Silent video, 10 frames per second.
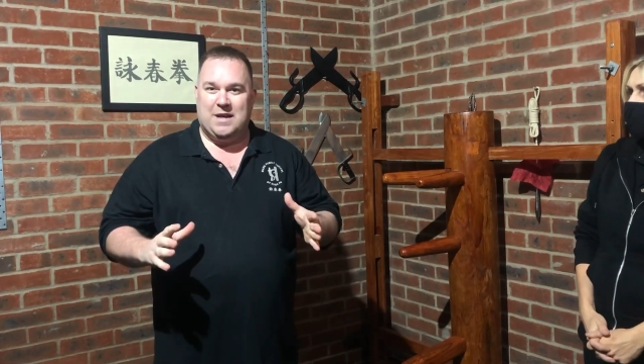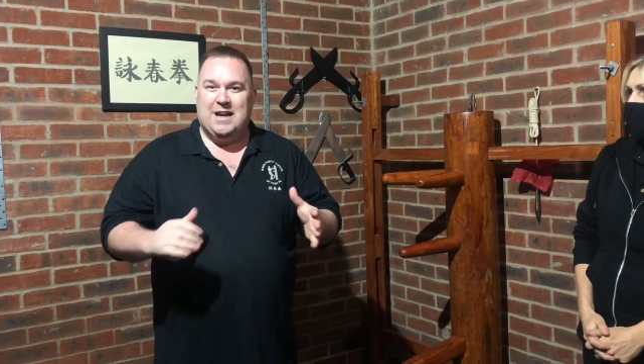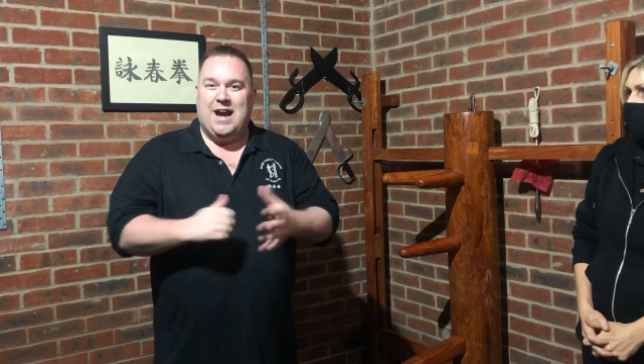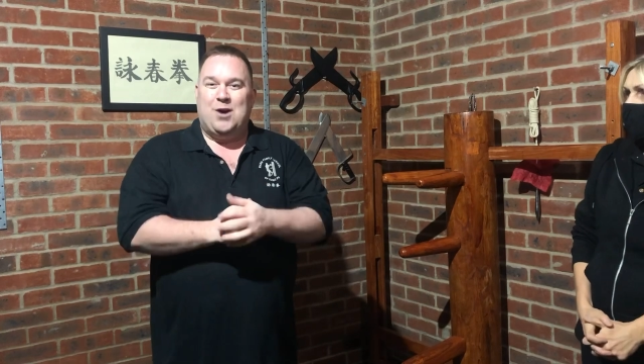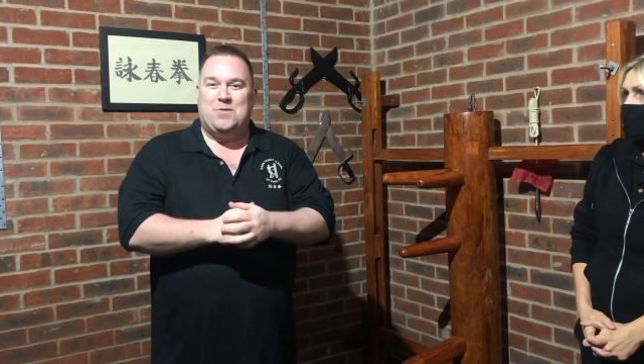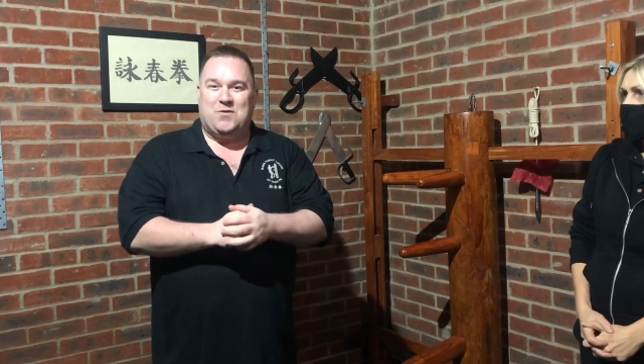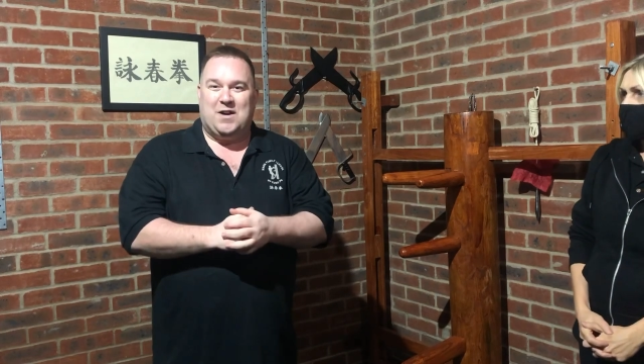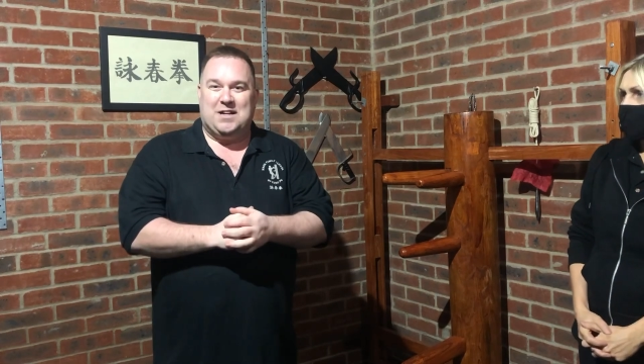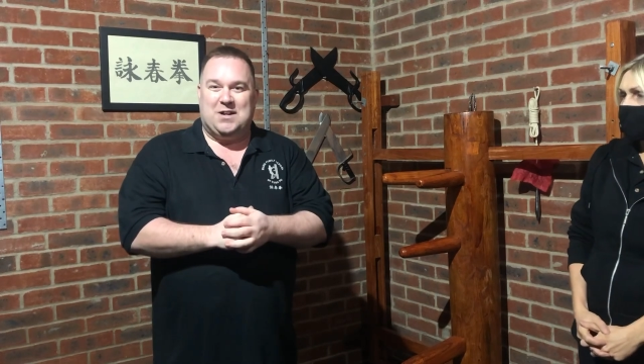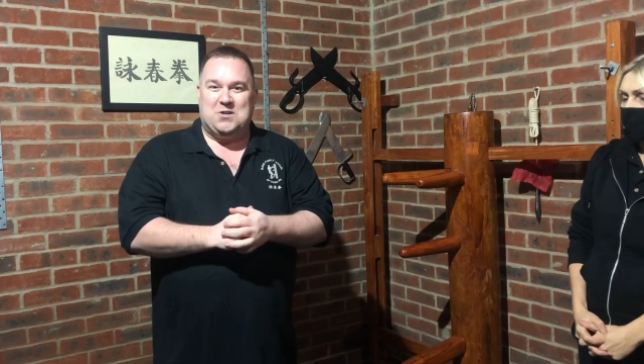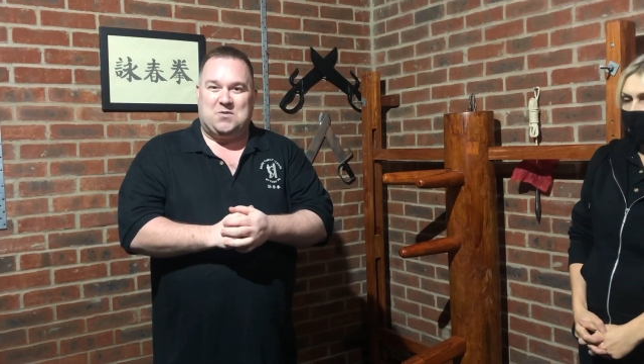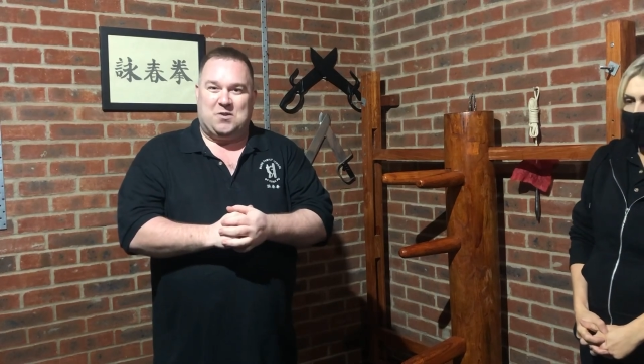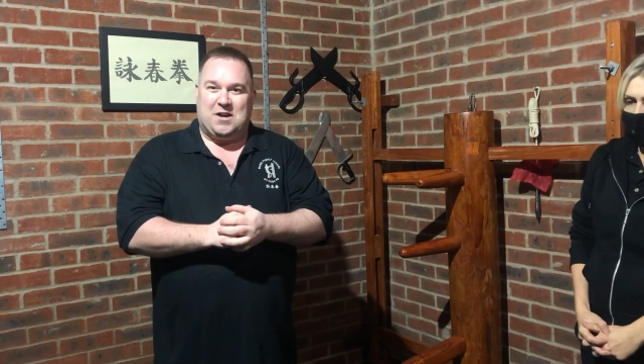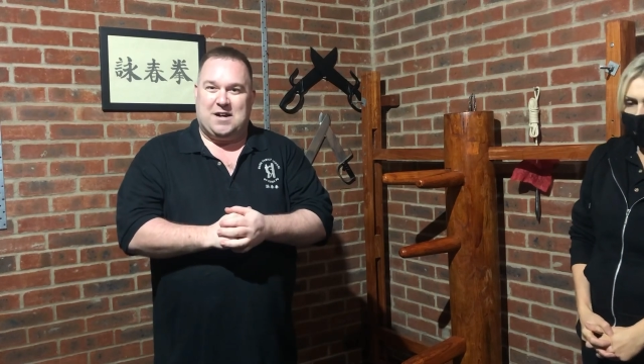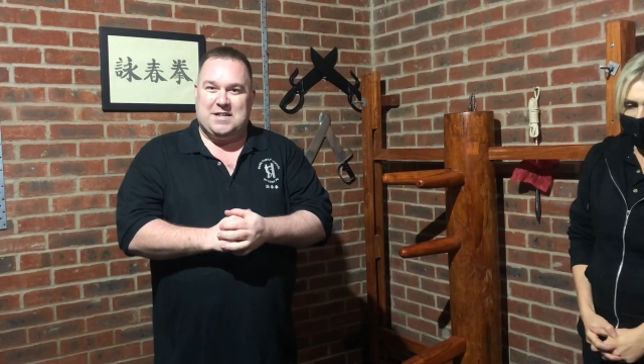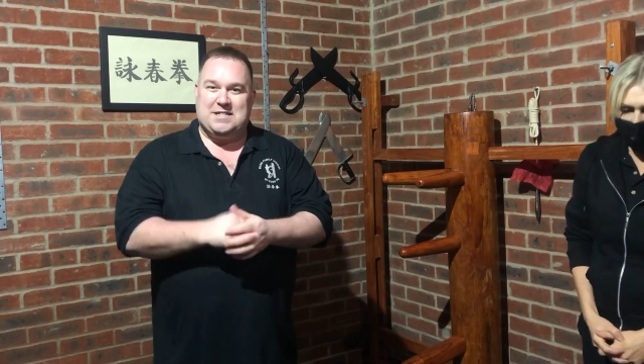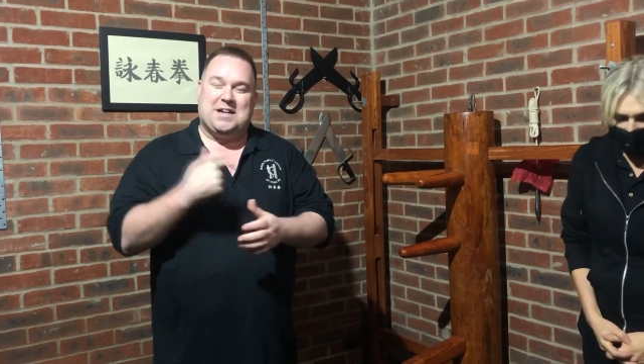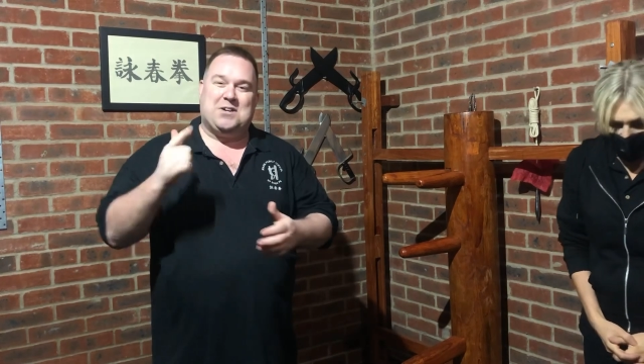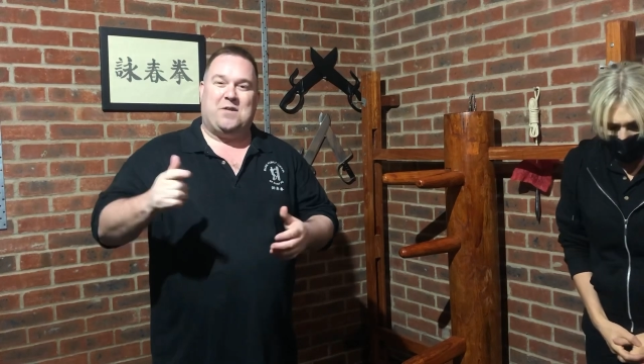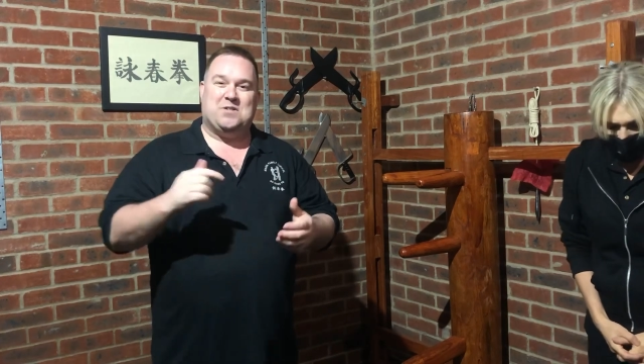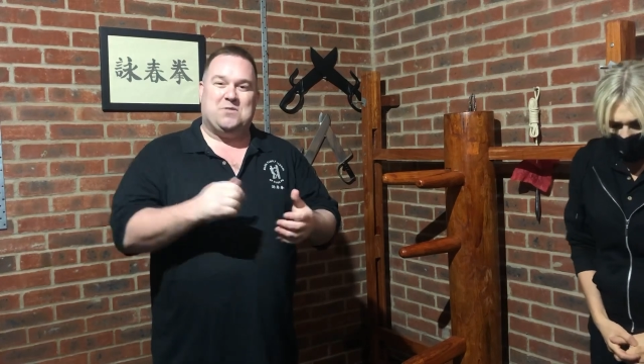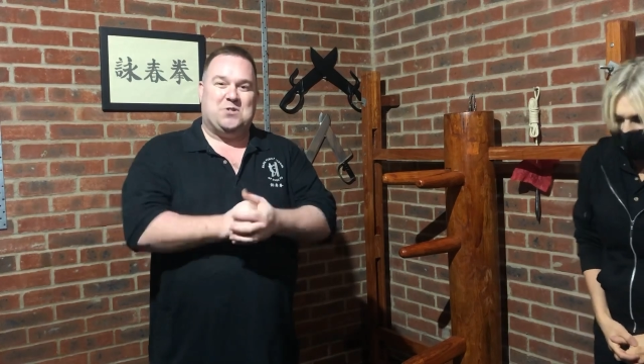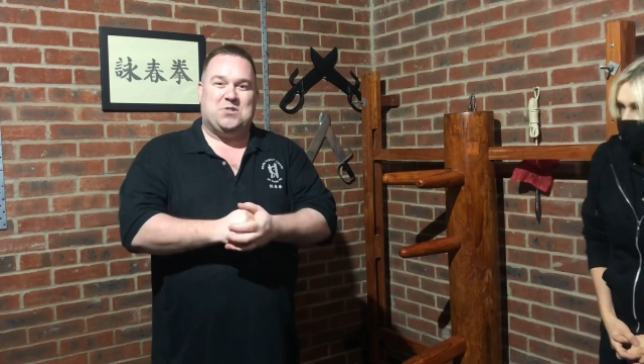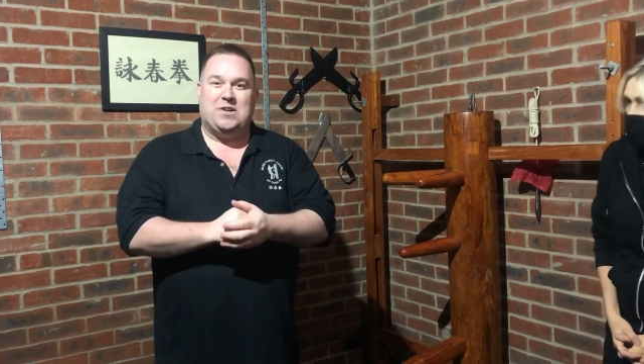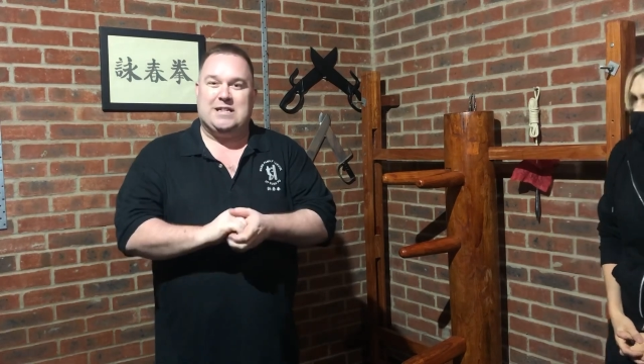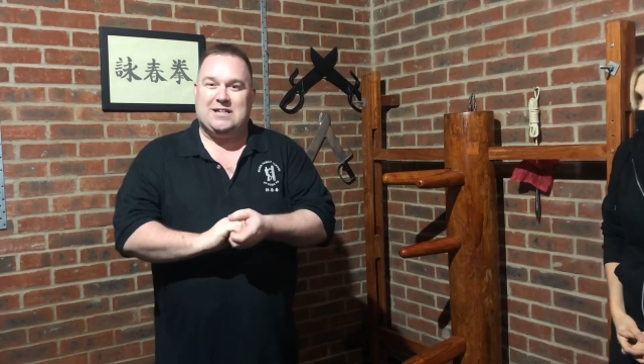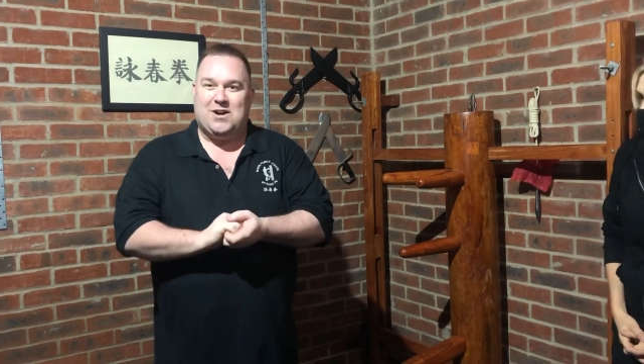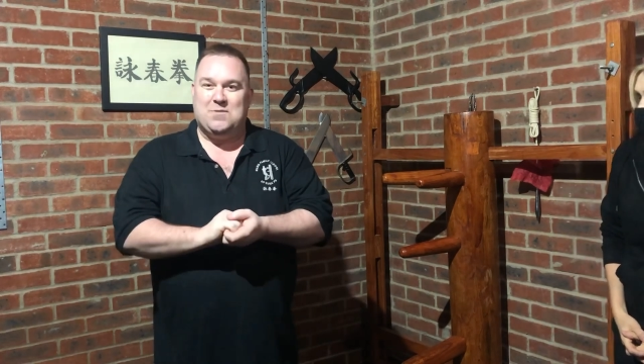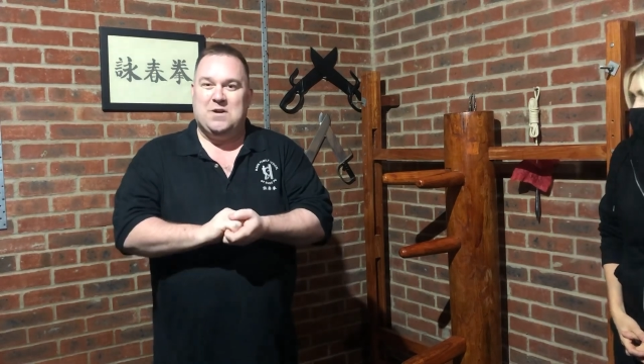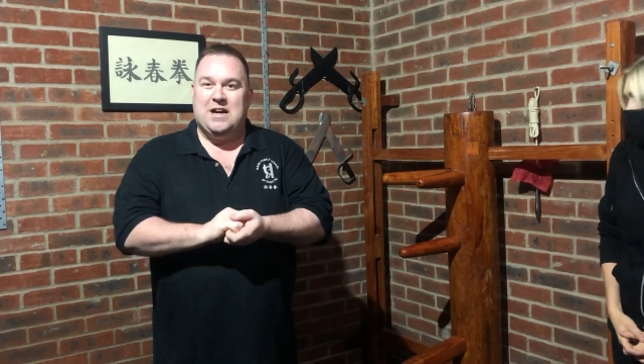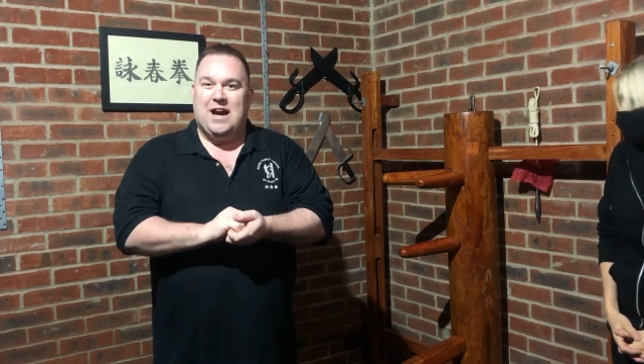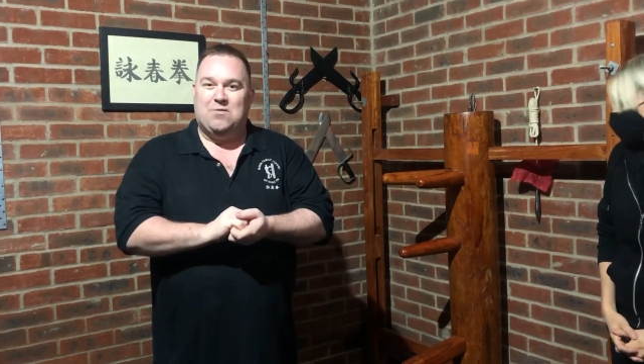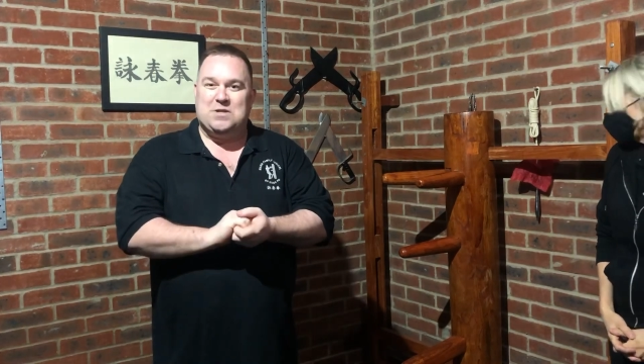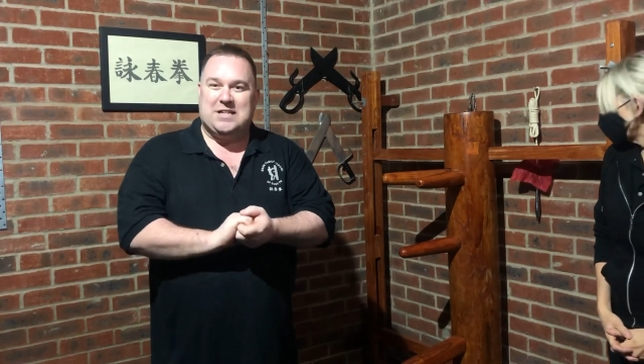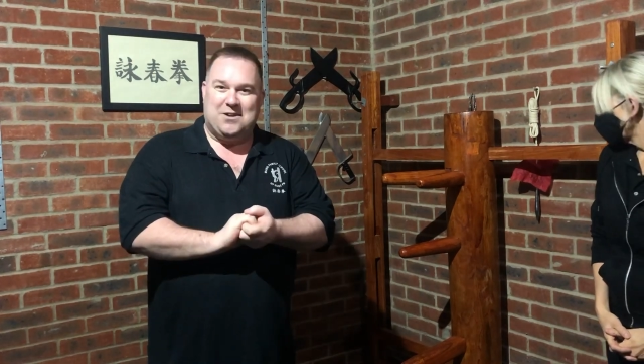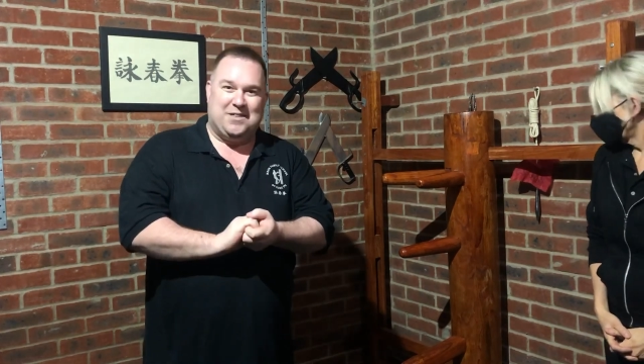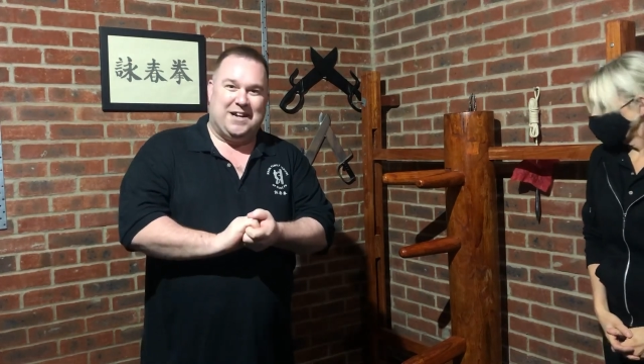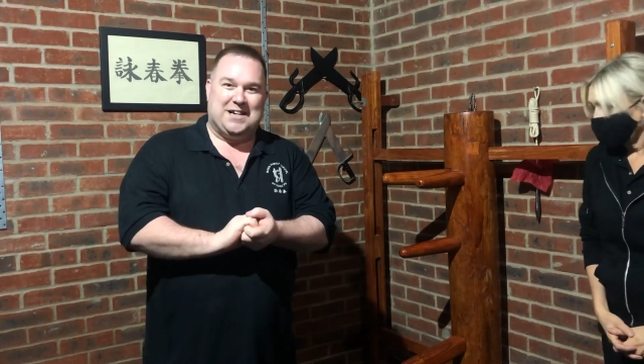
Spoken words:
I hope you find it useful, guys. Thank you ever so much for your time, and we'll see you in the next